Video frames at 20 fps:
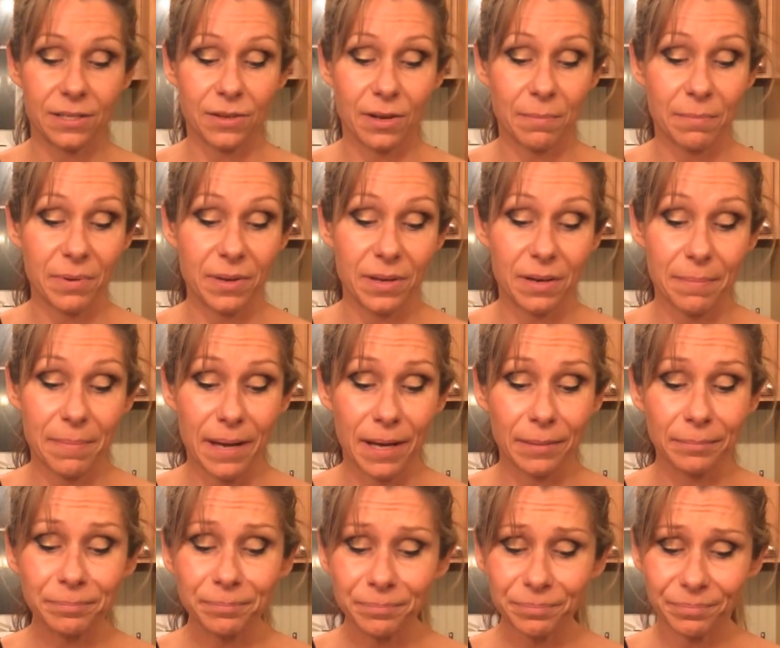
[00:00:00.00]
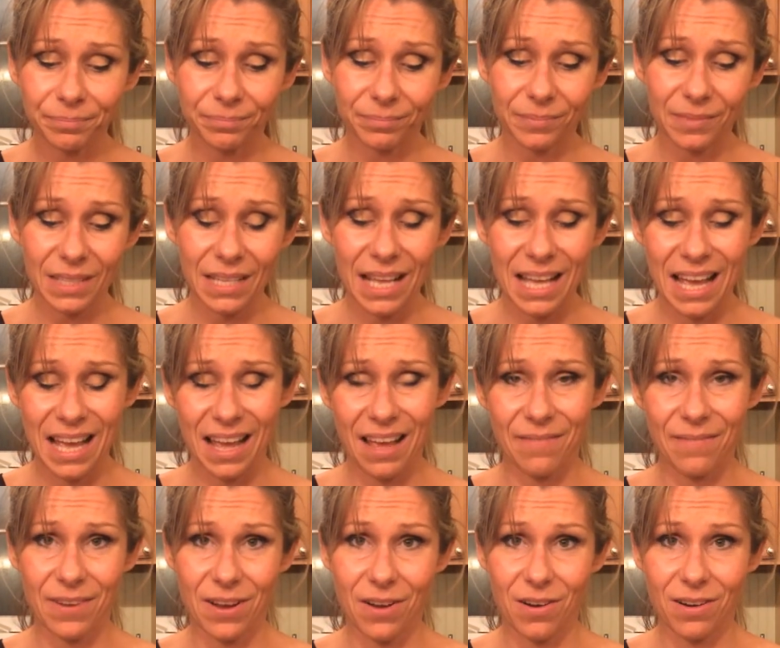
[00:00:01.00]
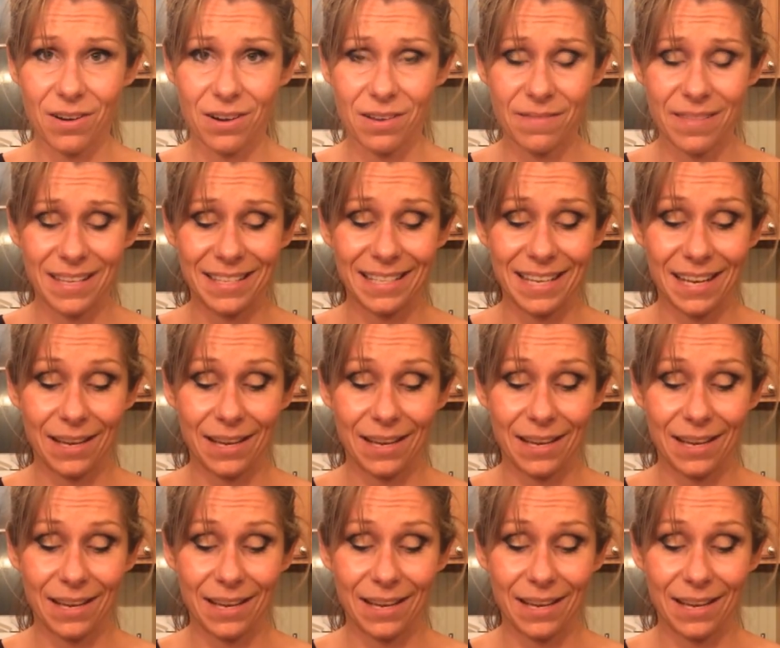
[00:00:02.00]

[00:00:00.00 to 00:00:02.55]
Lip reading: So I'm putting about a half a carton of these